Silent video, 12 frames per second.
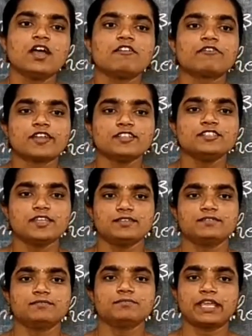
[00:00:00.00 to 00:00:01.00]

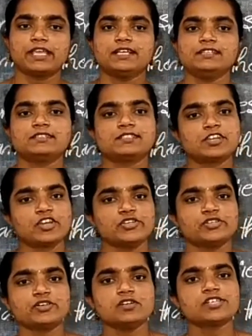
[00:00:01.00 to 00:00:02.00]
frightened by a
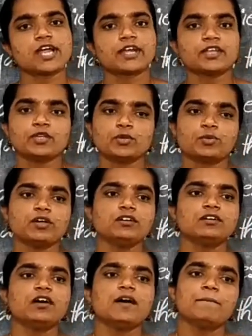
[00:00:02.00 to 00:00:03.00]
stranger shadow in your
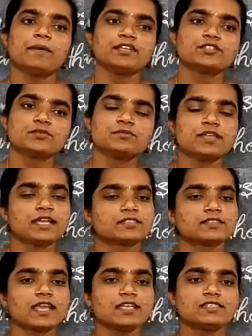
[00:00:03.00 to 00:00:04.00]
bedroom
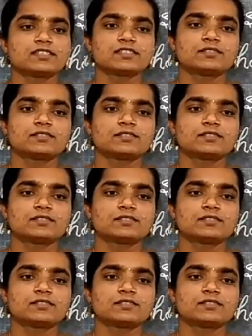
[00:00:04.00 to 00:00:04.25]
at night?